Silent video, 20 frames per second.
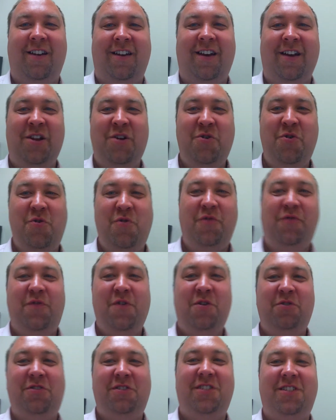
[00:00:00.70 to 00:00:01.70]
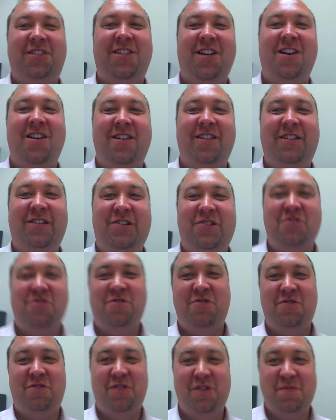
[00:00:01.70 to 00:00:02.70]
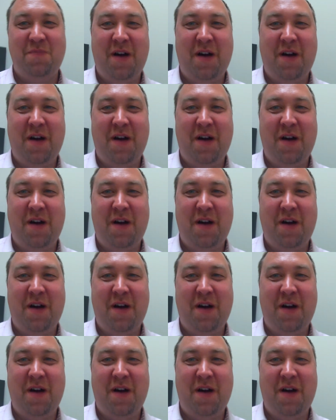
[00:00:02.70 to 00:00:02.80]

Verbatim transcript: Hello folks, Todd Long,